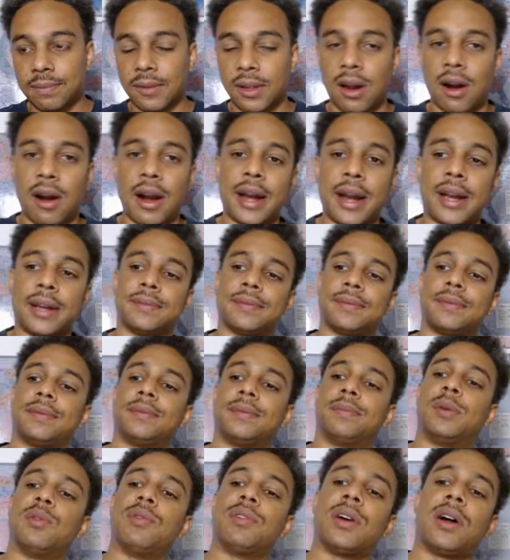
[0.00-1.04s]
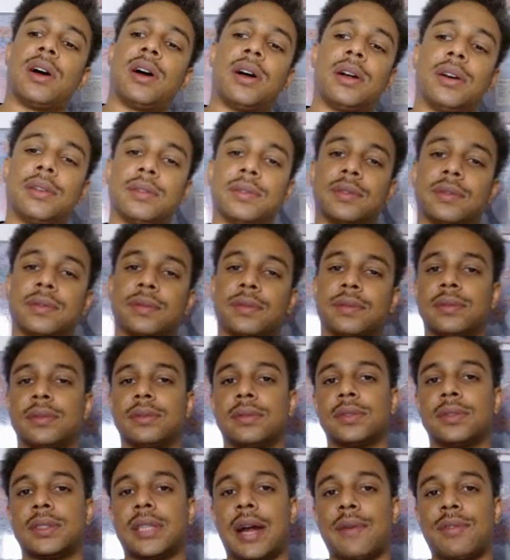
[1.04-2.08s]
All right, moving on.
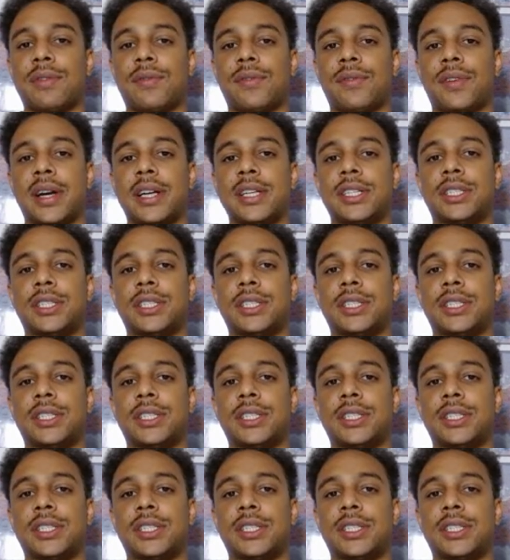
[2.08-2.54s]
Time for phrase